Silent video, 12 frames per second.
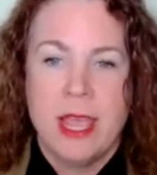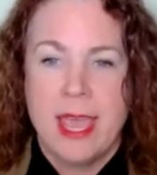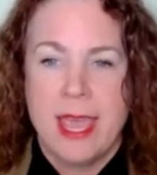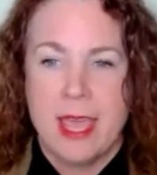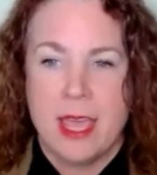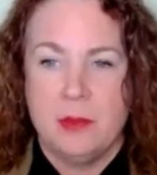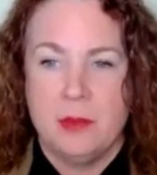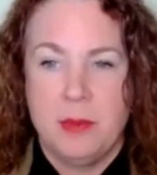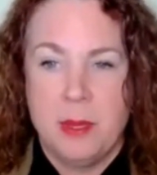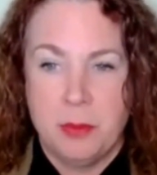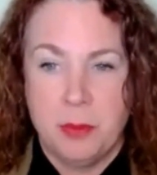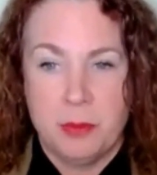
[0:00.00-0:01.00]
and
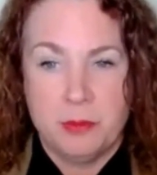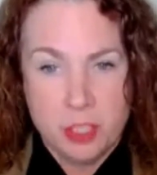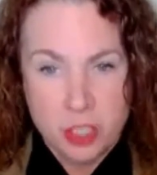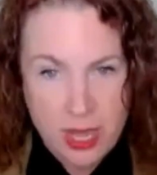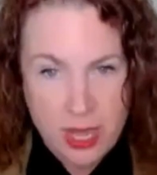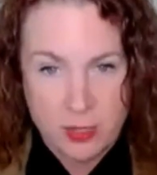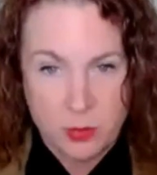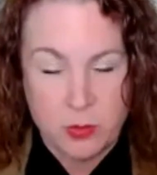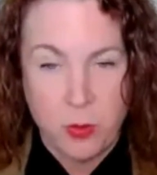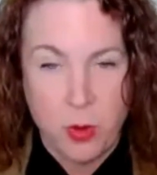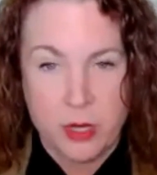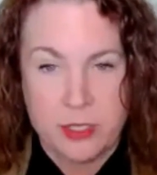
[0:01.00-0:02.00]
people object, when
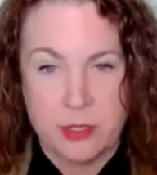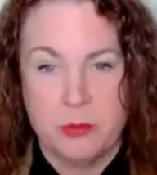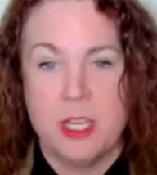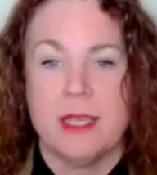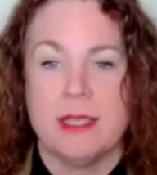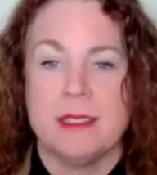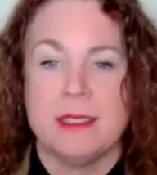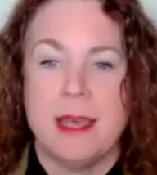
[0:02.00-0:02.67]
the parties object,